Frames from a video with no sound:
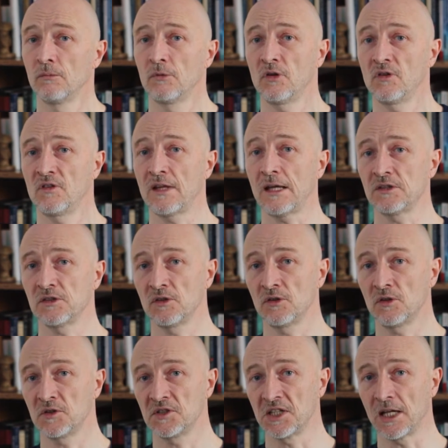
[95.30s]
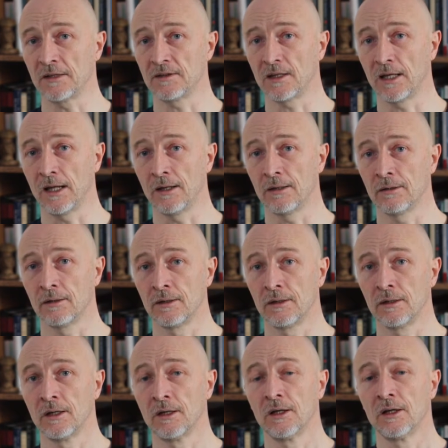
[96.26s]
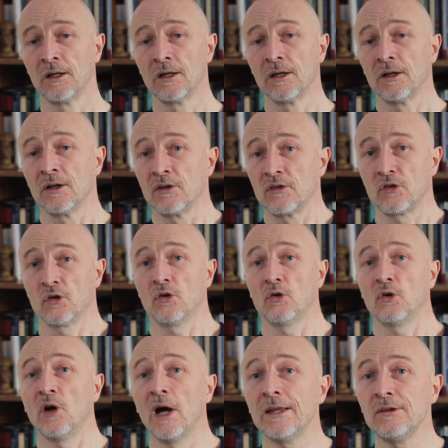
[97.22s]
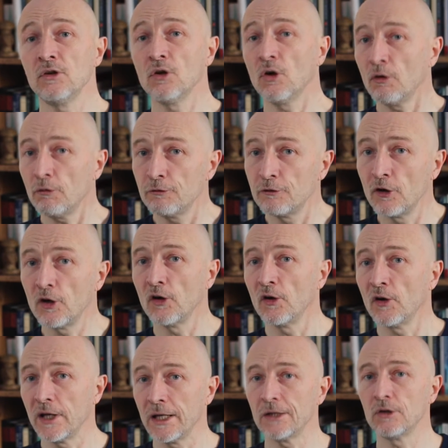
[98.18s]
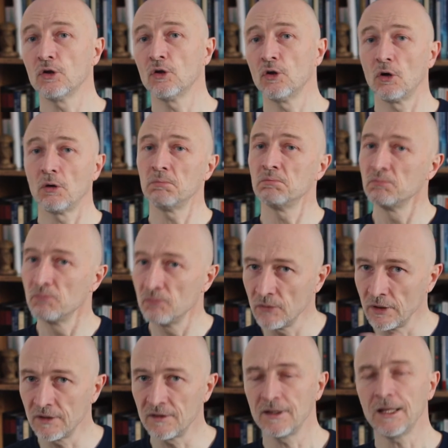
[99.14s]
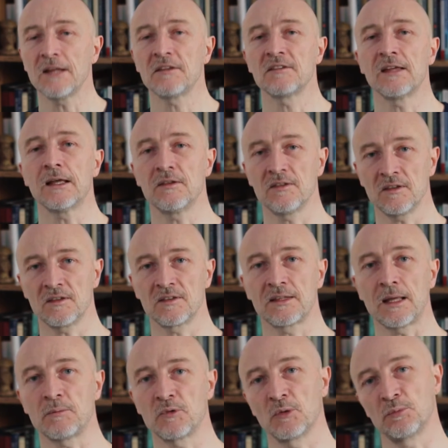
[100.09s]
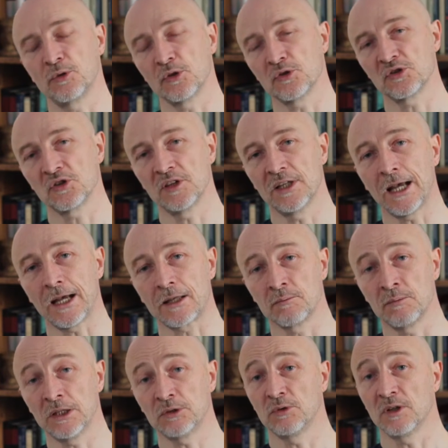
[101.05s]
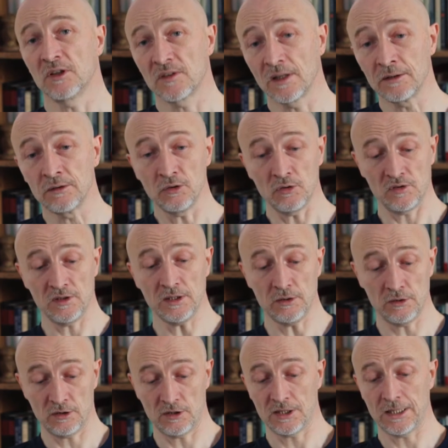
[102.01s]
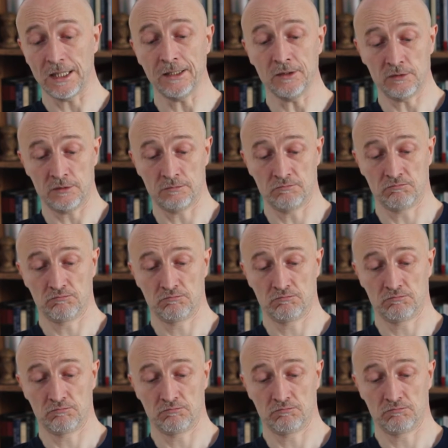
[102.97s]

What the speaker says: the session agenda. So, and you're following your, let's say, 6 steps approach to the ACT matrix, and you see the client